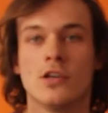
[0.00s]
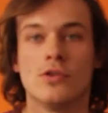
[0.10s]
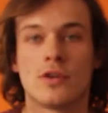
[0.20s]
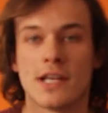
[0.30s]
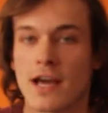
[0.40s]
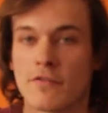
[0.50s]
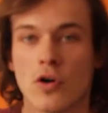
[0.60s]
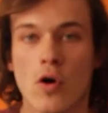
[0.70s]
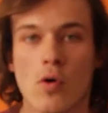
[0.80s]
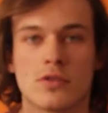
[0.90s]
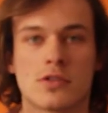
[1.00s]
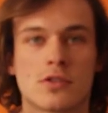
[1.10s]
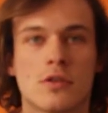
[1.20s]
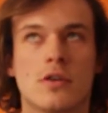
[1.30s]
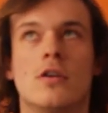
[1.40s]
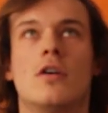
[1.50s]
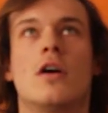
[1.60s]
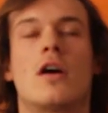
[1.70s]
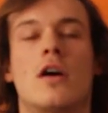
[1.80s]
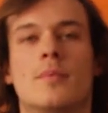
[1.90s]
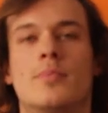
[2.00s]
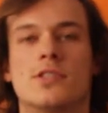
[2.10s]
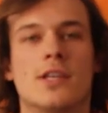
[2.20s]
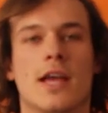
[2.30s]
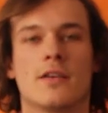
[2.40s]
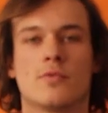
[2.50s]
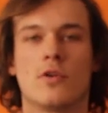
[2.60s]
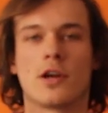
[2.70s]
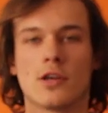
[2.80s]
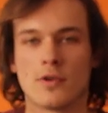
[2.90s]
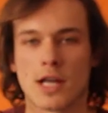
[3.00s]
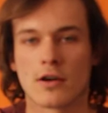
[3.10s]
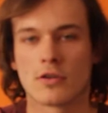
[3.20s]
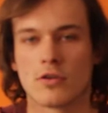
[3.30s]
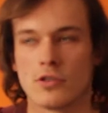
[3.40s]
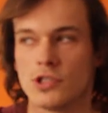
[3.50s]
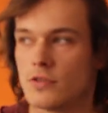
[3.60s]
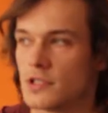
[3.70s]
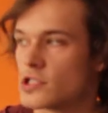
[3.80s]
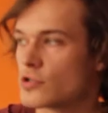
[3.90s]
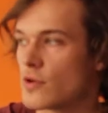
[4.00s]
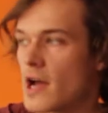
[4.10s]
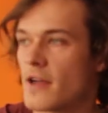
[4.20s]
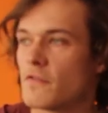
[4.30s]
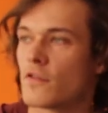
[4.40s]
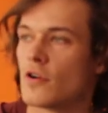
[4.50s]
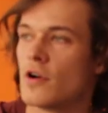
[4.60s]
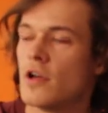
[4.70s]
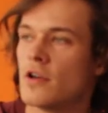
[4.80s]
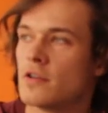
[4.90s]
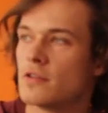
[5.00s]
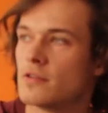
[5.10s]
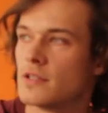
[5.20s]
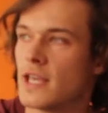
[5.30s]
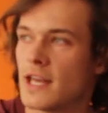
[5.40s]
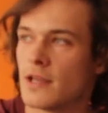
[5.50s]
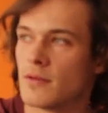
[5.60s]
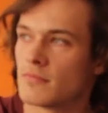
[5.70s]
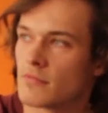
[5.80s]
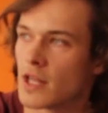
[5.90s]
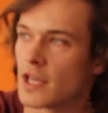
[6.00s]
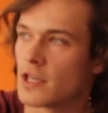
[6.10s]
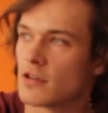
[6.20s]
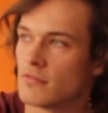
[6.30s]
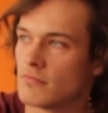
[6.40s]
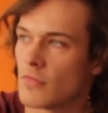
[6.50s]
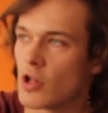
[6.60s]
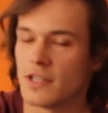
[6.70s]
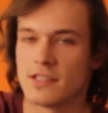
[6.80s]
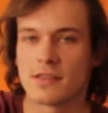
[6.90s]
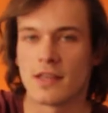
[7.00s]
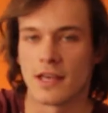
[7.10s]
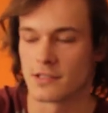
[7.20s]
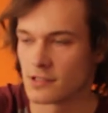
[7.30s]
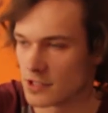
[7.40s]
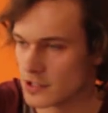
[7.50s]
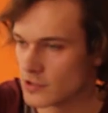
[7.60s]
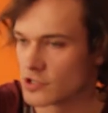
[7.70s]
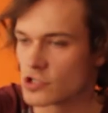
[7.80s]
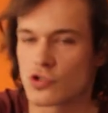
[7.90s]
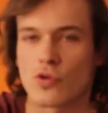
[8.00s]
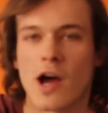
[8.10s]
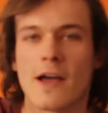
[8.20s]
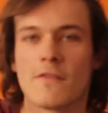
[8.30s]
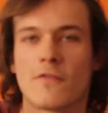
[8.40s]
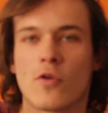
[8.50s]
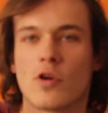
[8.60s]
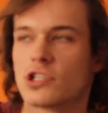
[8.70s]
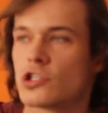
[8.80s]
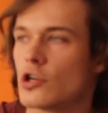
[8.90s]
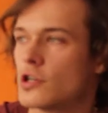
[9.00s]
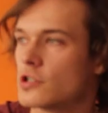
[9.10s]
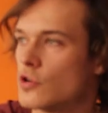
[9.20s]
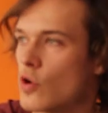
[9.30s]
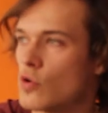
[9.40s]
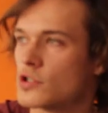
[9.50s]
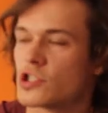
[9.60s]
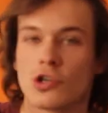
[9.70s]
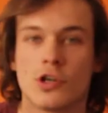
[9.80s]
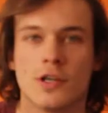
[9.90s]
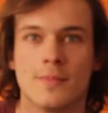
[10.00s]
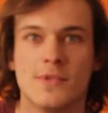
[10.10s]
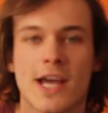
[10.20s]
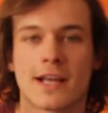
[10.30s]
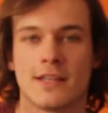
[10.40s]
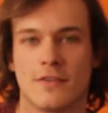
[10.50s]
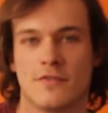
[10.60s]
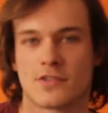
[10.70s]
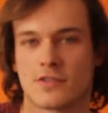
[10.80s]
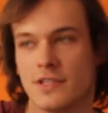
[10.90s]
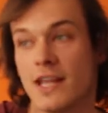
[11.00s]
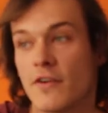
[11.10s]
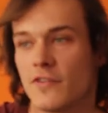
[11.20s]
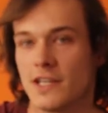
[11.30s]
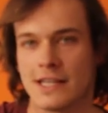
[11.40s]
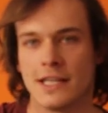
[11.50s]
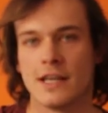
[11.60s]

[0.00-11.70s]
You can have goals, 100%. What are you without goals? You can strive for getting like all these things. You can strive for certain goals, certain objectives, definitely.